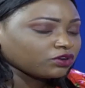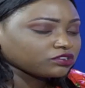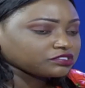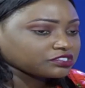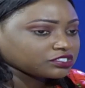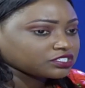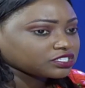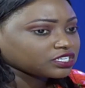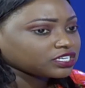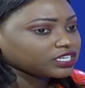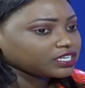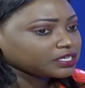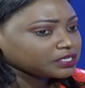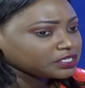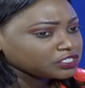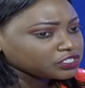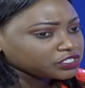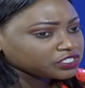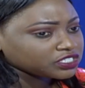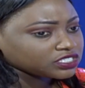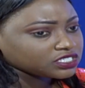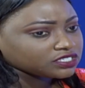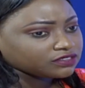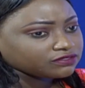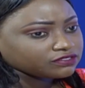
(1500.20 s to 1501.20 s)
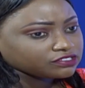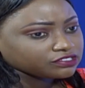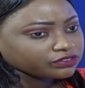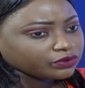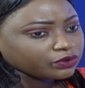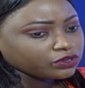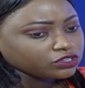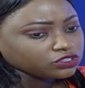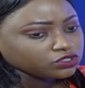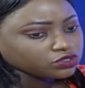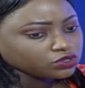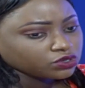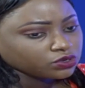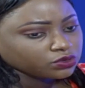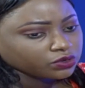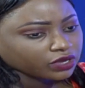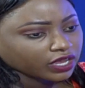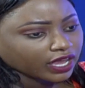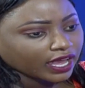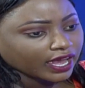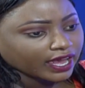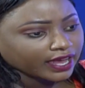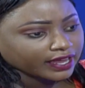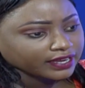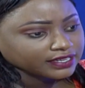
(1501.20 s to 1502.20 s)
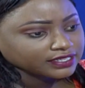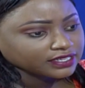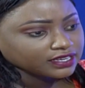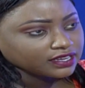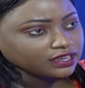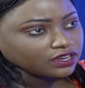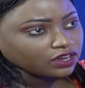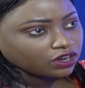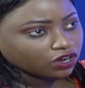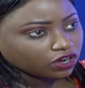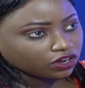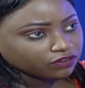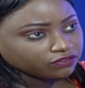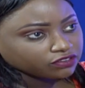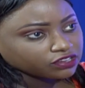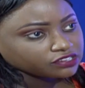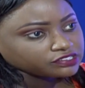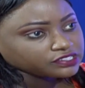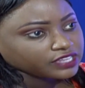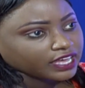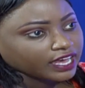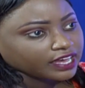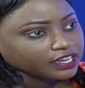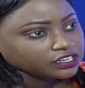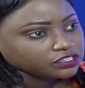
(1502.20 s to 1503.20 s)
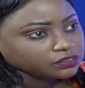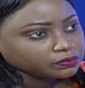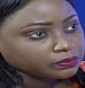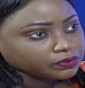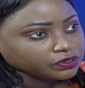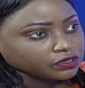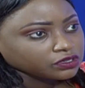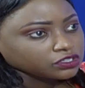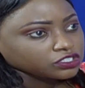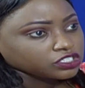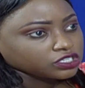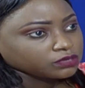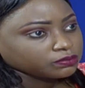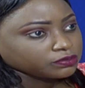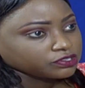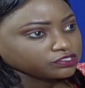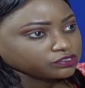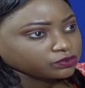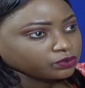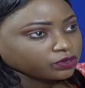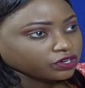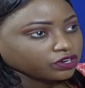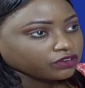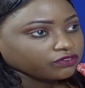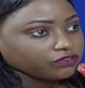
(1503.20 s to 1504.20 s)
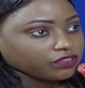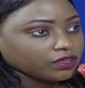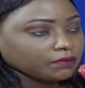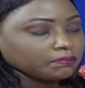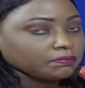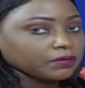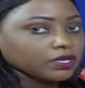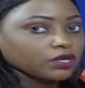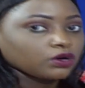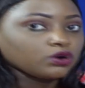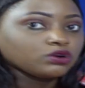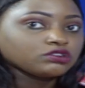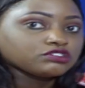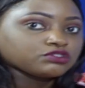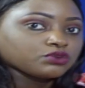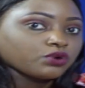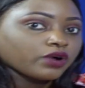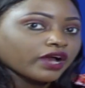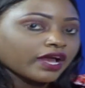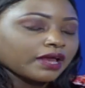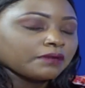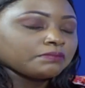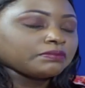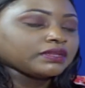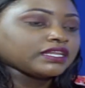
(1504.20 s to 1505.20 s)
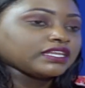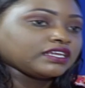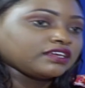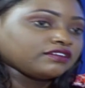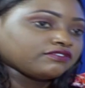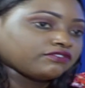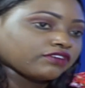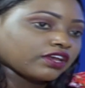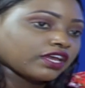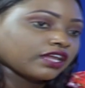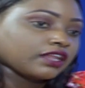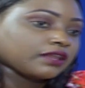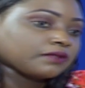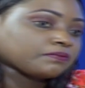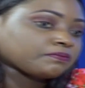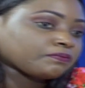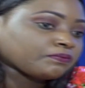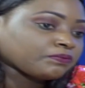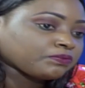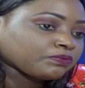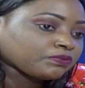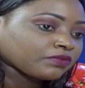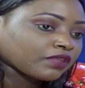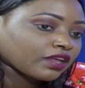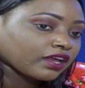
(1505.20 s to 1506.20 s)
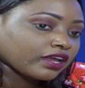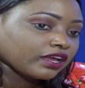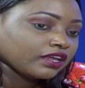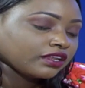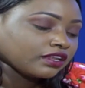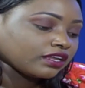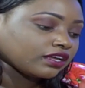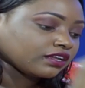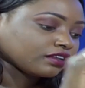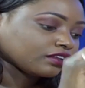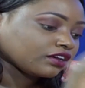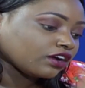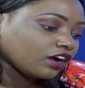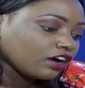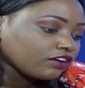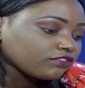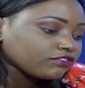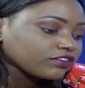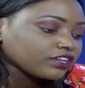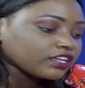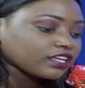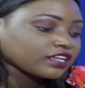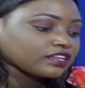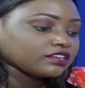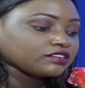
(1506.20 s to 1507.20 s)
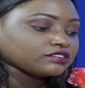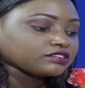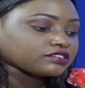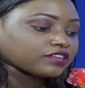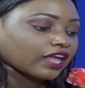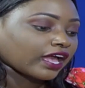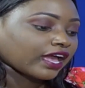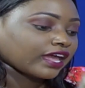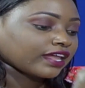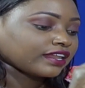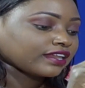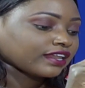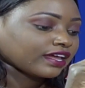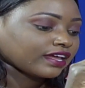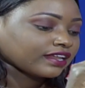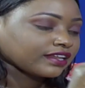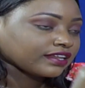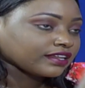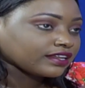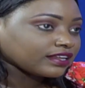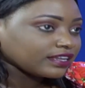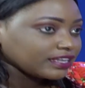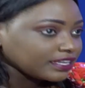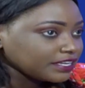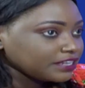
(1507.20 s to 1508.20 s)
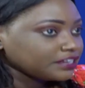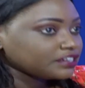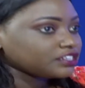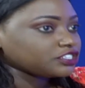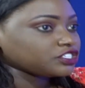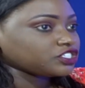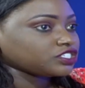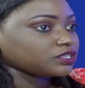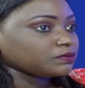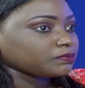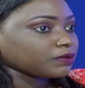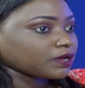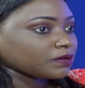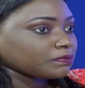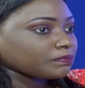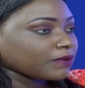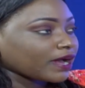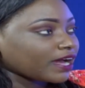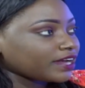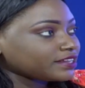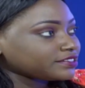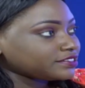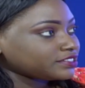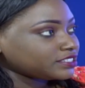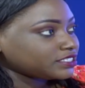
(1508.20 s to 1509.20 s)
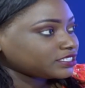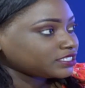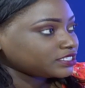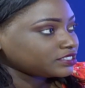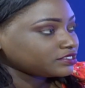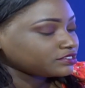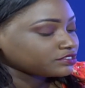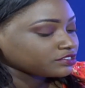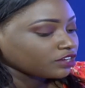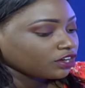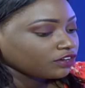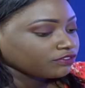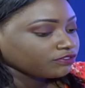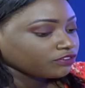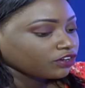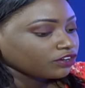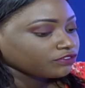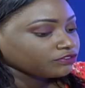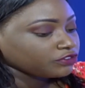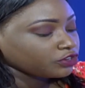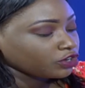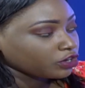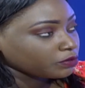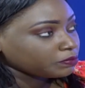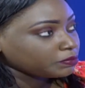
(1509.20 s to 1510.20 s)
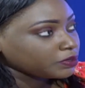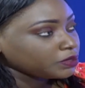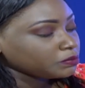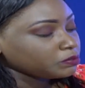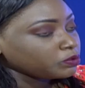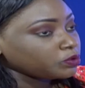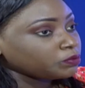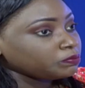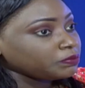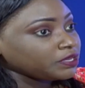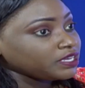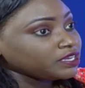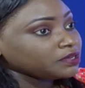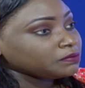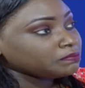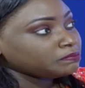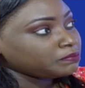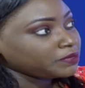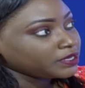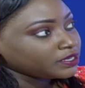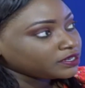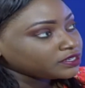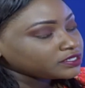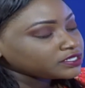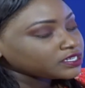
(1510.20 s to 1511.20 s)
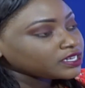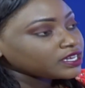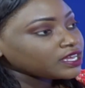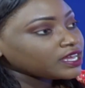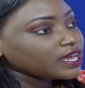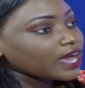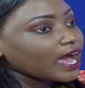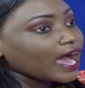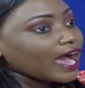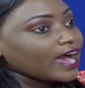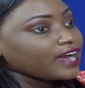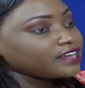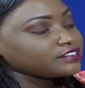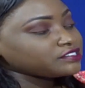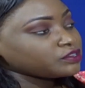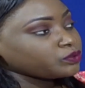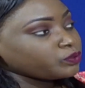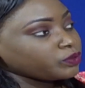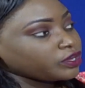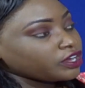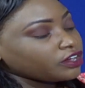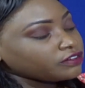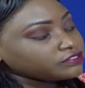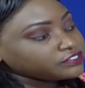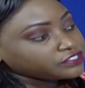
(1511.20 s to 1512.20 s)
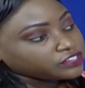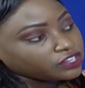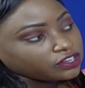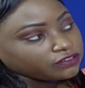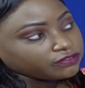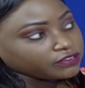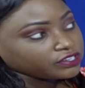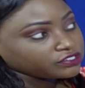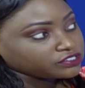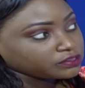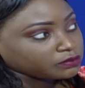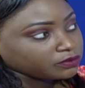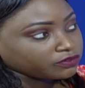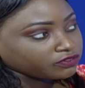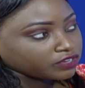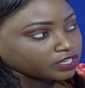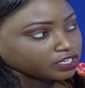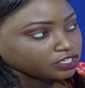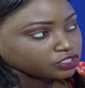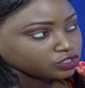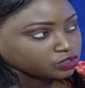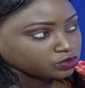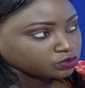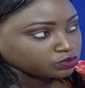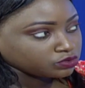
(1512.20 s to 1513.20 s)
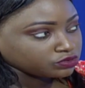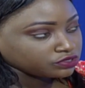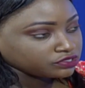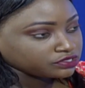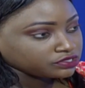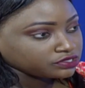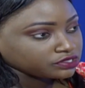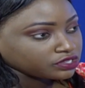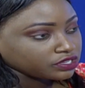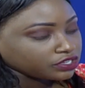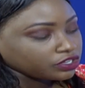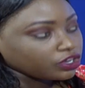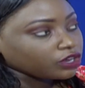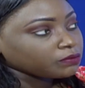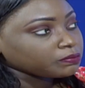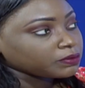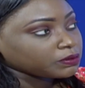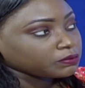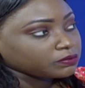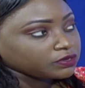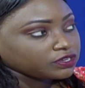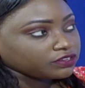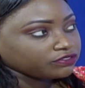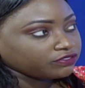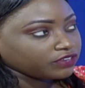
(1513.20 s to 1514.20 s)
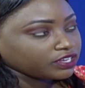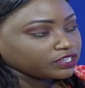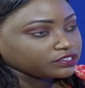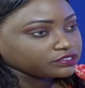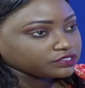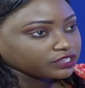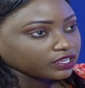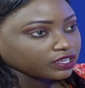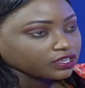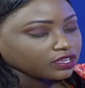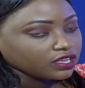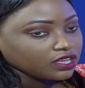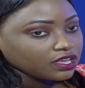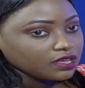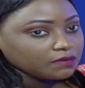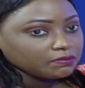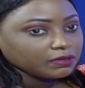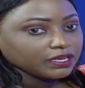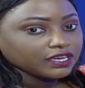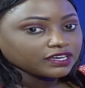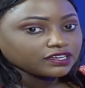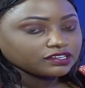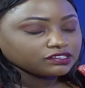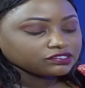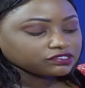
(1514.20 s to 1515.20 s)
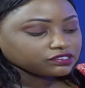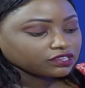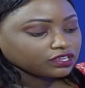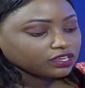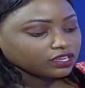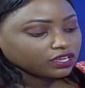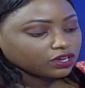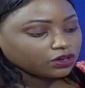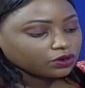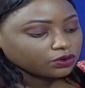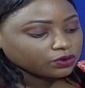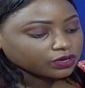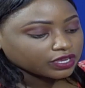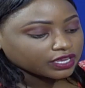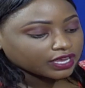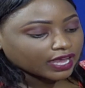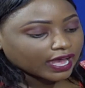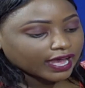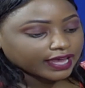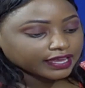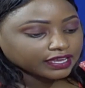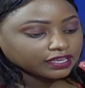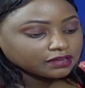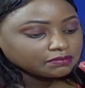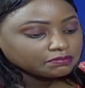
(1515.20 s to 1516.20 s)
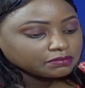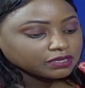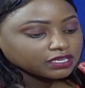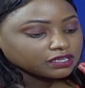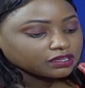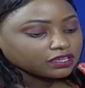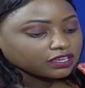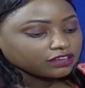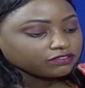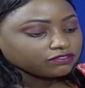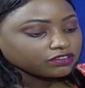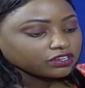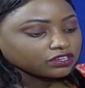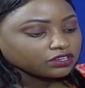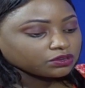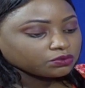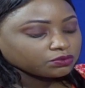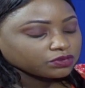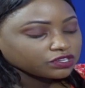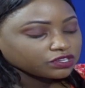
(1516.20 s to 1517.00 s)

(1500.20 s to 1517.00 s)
or such an initiative is going to look at, obviously entrepreneurship is one of them, but also I believe in governance and leadership capacities of young people being built as a way of solving some of the issues young people are facing. Because, okay, I can be given the